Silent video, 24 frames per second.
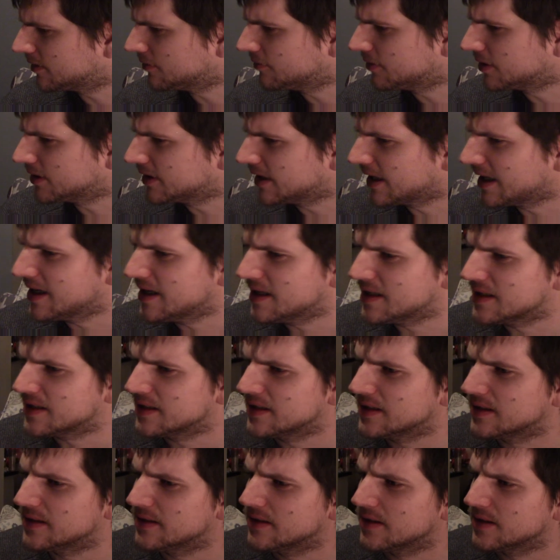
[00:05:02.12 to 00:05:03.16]
know what day it
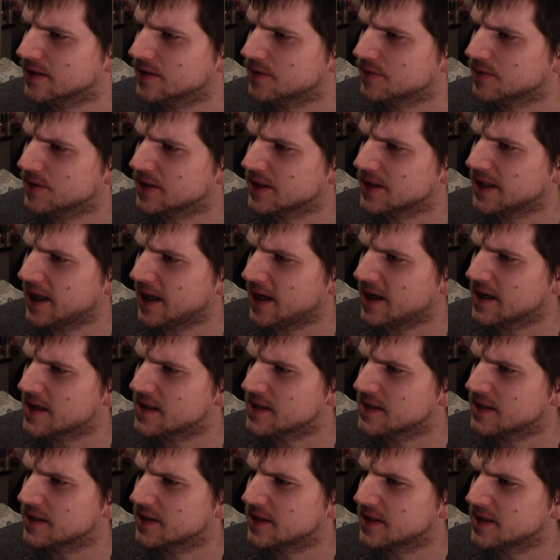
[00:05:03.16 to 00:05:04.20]
is. I don't know what the date
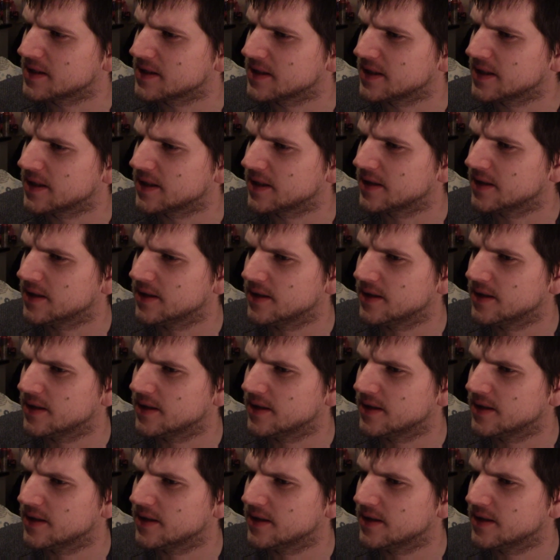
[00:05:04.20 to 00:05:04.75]
is. I think it's like